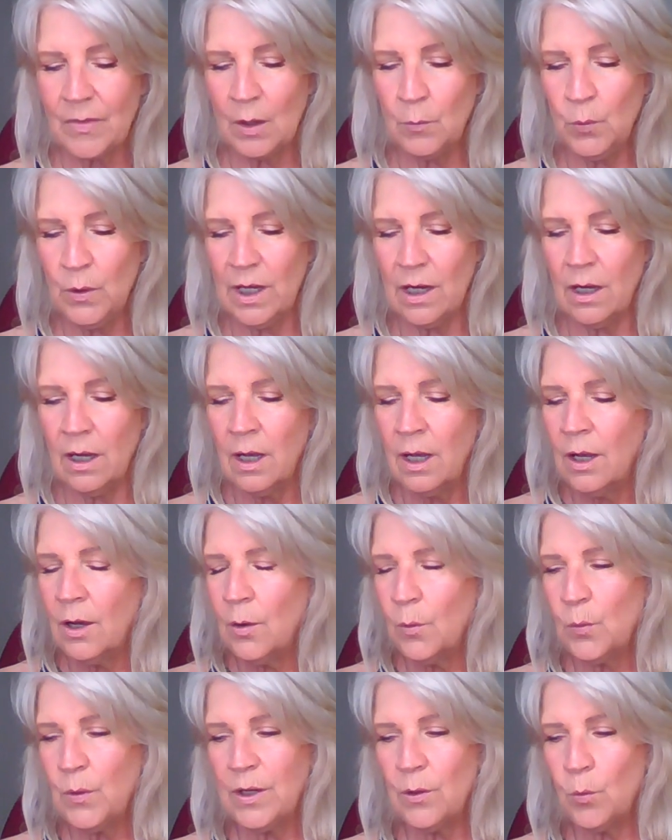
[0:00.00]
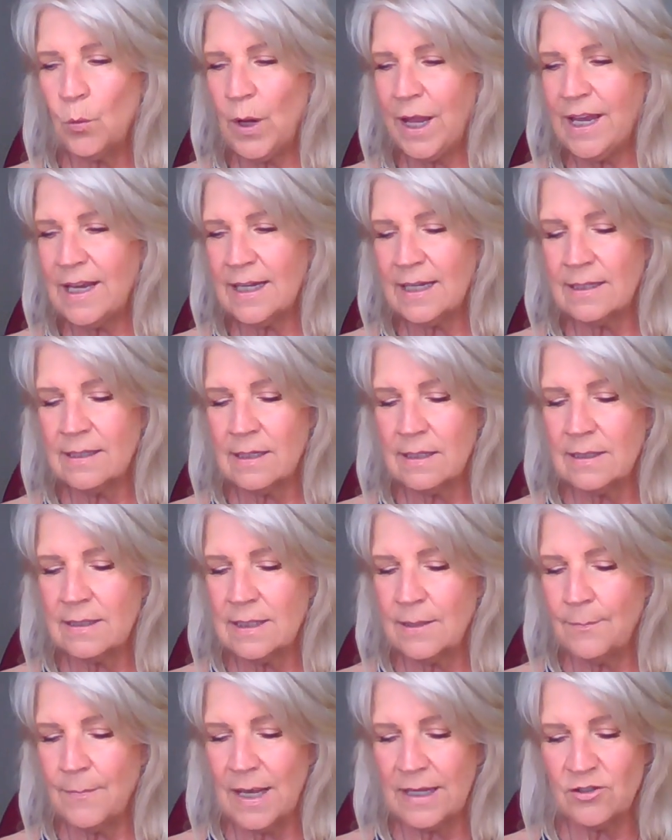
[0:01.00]
We, uh, we awaken
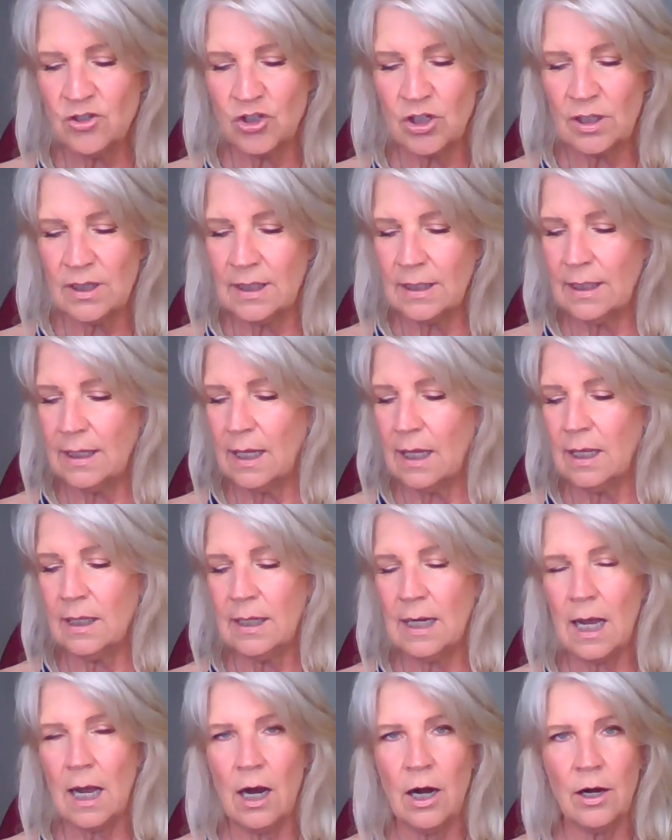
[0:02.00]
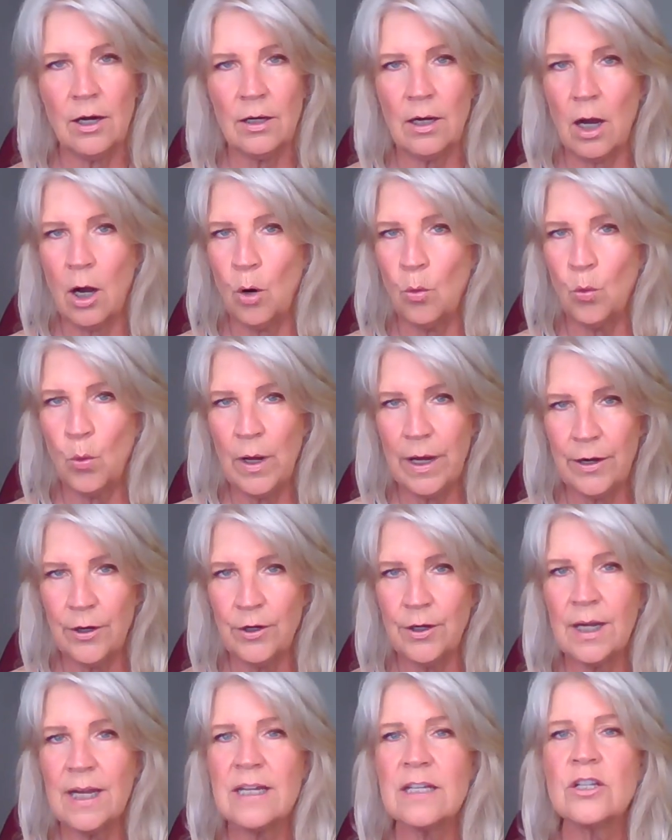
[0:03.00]
dimensionally and our
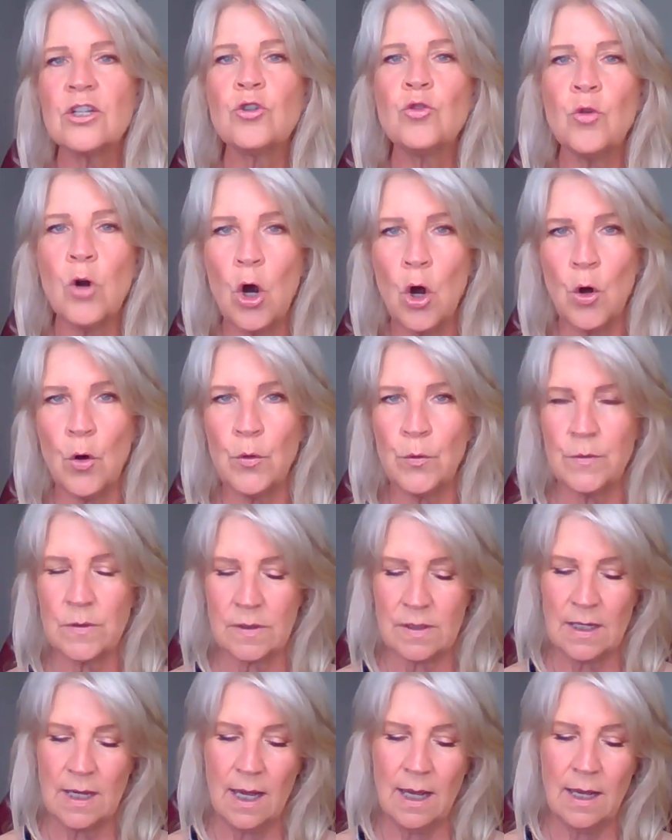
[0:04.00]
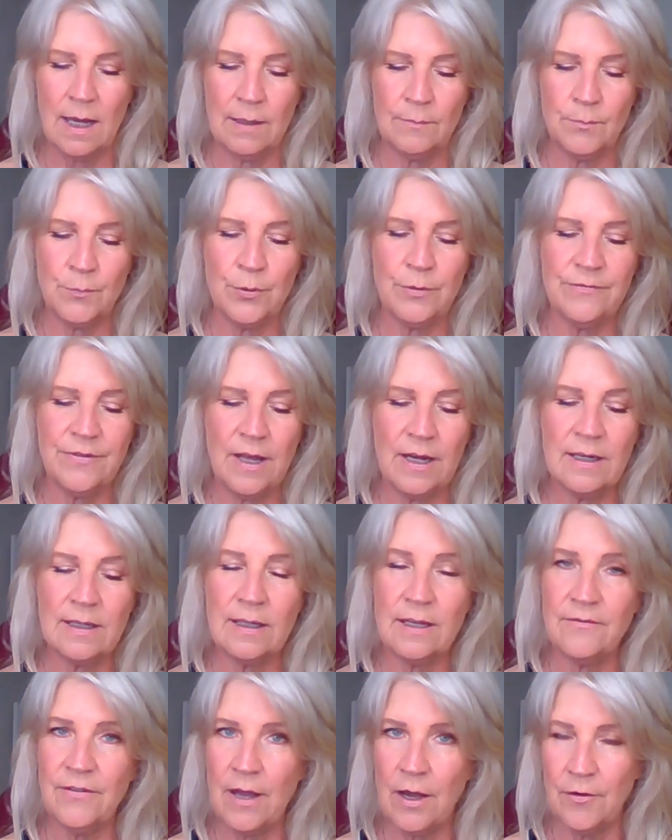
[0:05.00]
awareness grows on
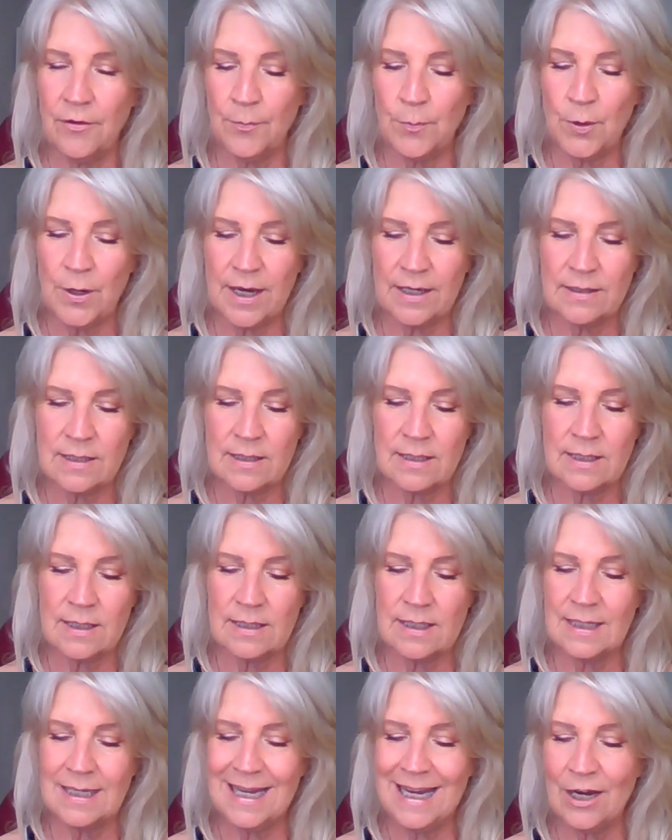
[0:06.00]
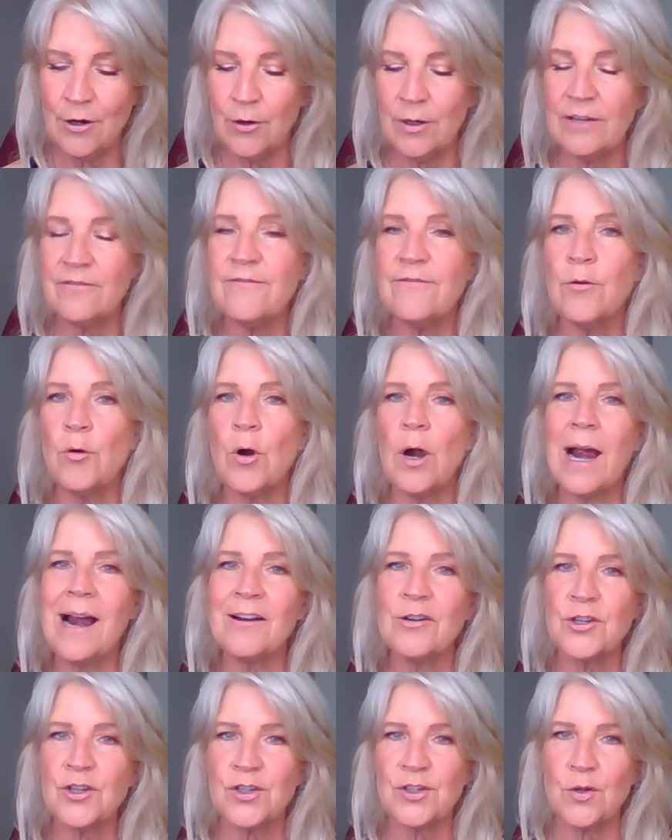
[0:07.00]
preventative health practices and caring for
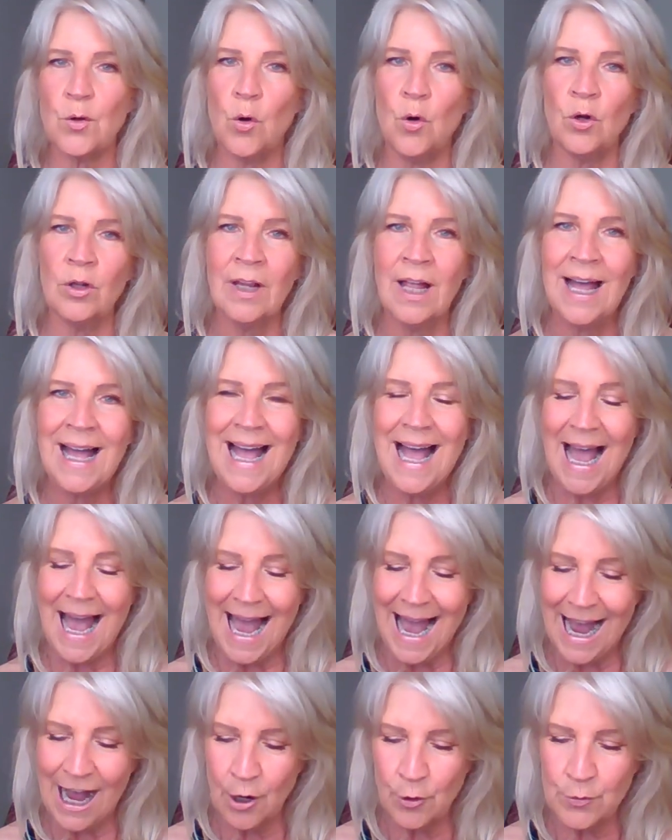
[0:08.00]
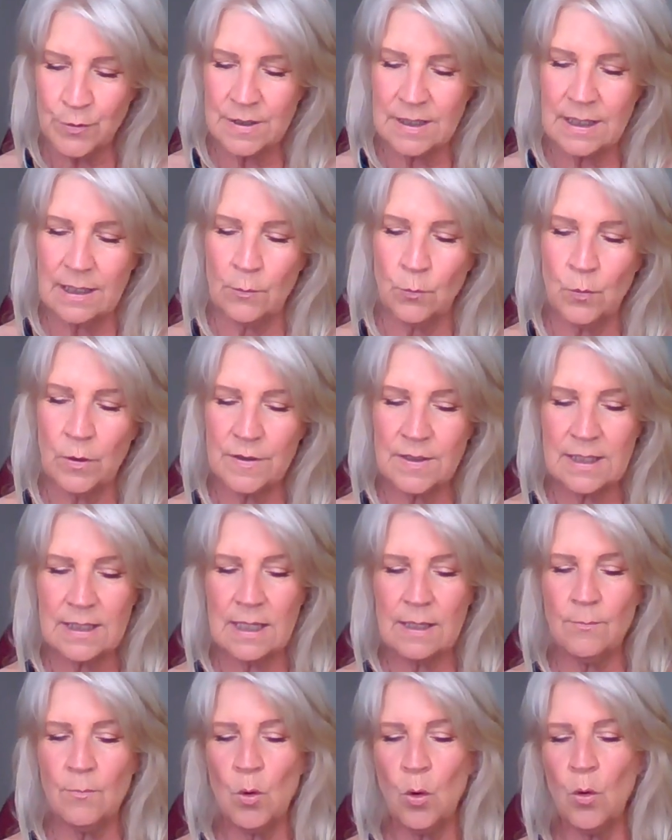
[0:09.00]
our soul housing. We'll
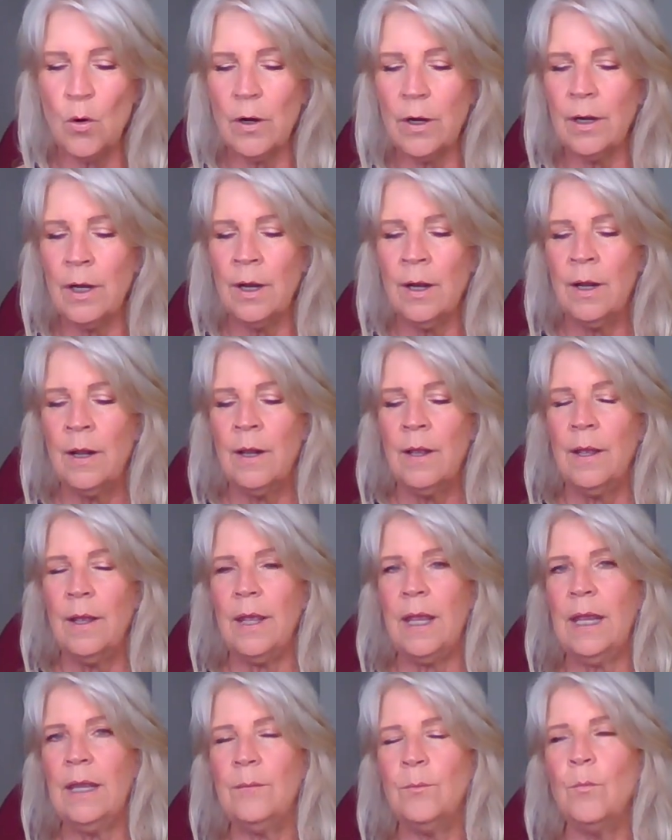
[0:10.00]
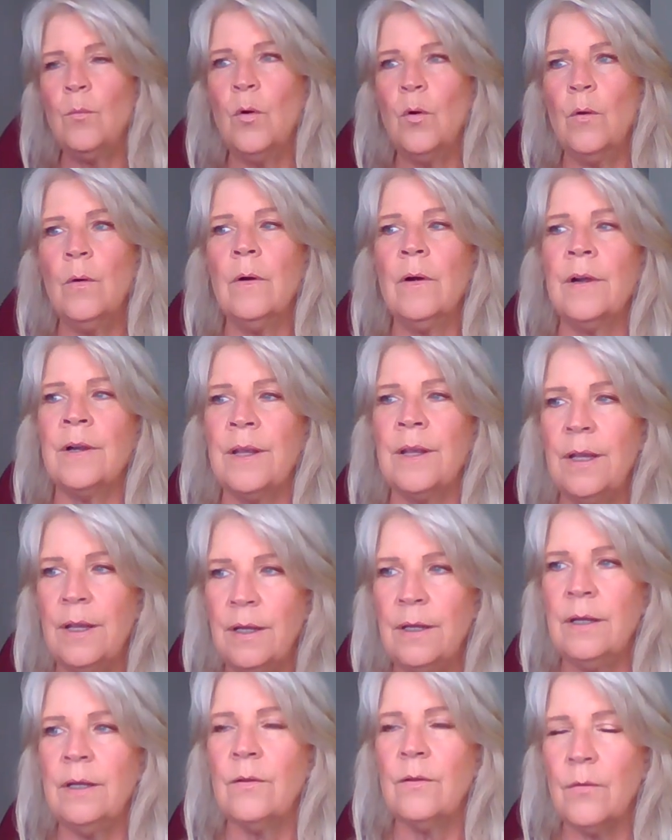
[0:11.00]
see more and more
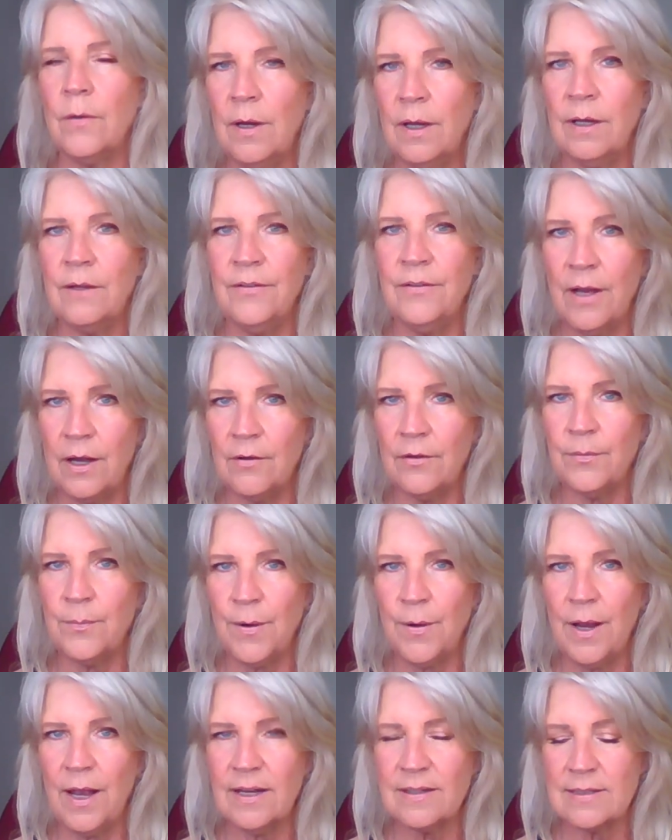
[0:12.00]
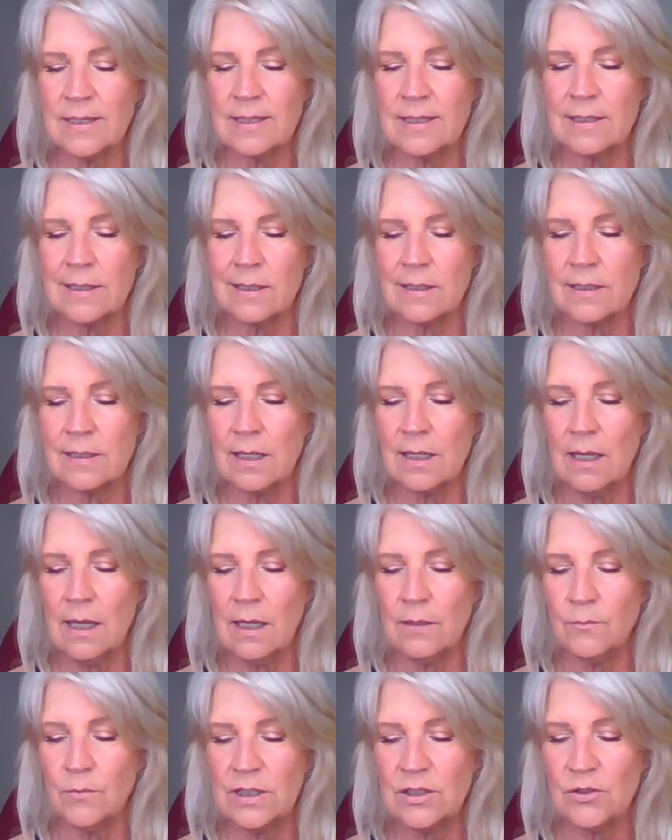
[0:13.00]
integrative health practices
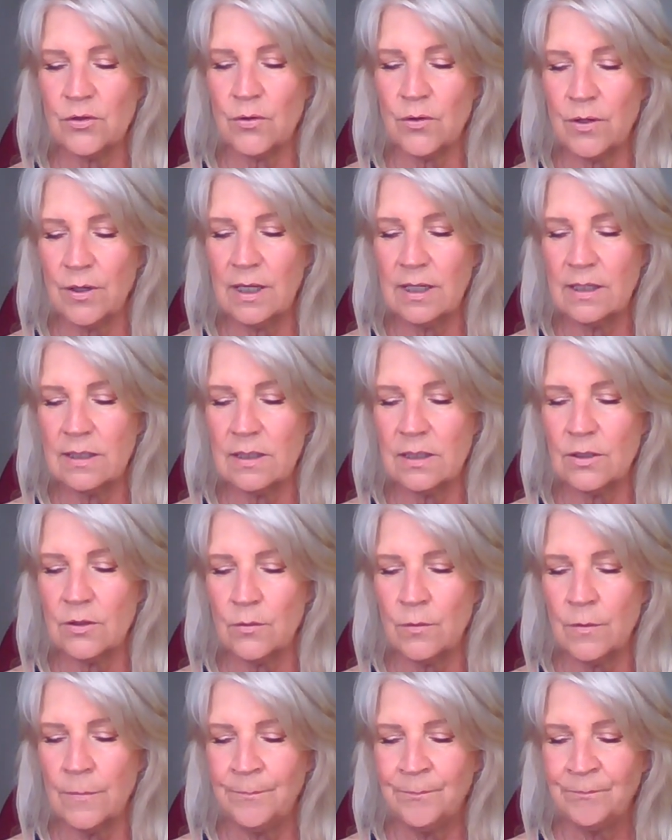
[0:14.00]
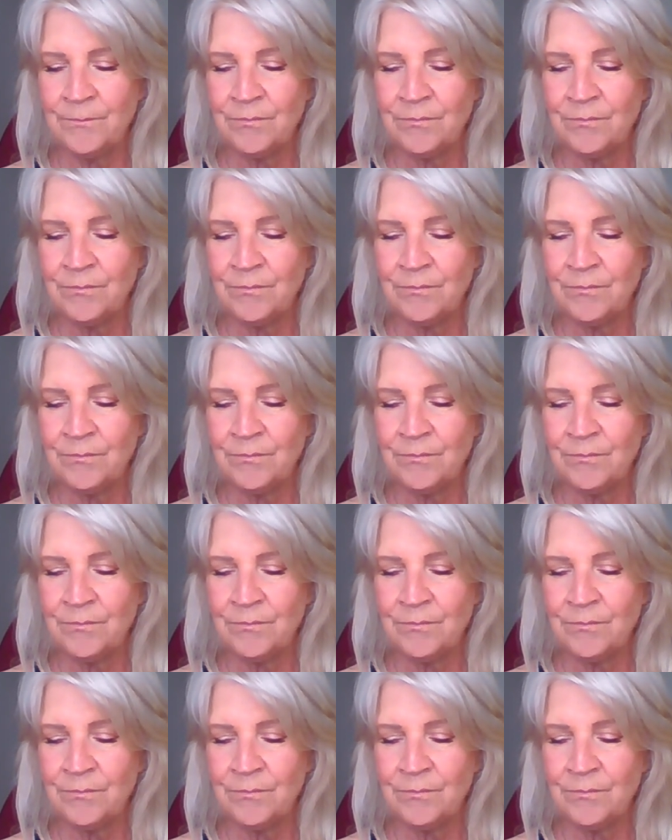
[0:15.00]
and returning to